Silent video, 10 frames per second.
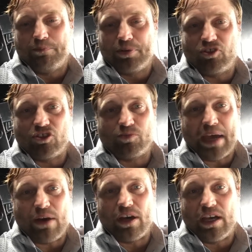produces
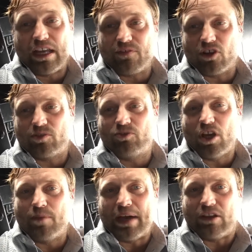power, and I've got some
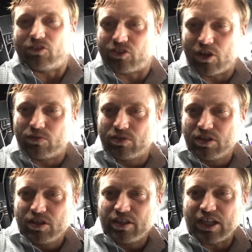solar panels. So
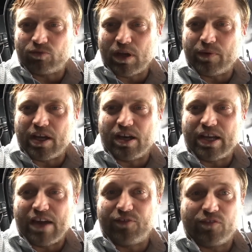that's where we are
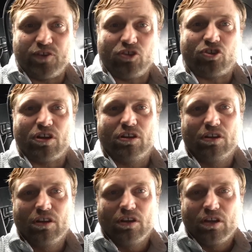now for the future.
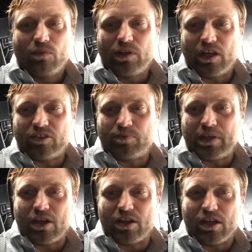We'd like to be
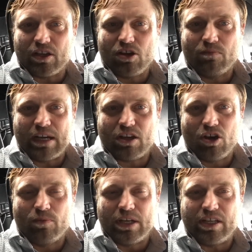going like Conrad
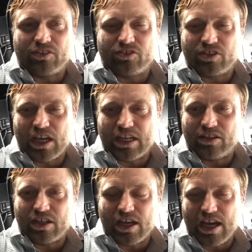Coleman is and
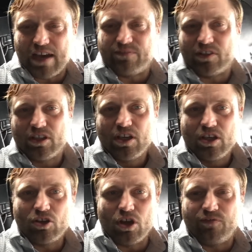have
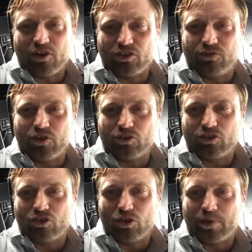no fossil fuels
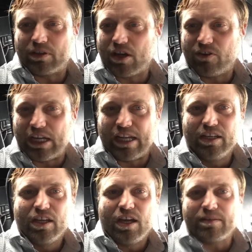at all, but currently
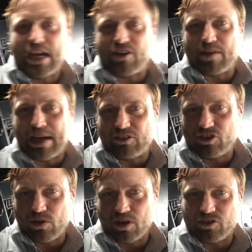I'm carrying about
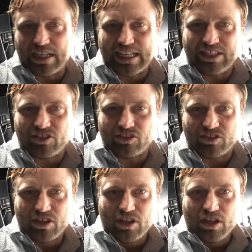200 litres
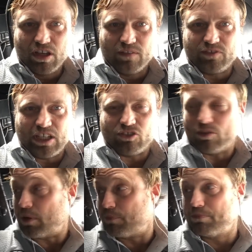of diesel.
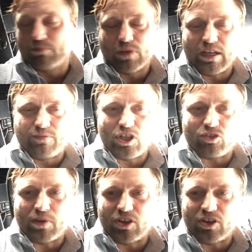Well, I've used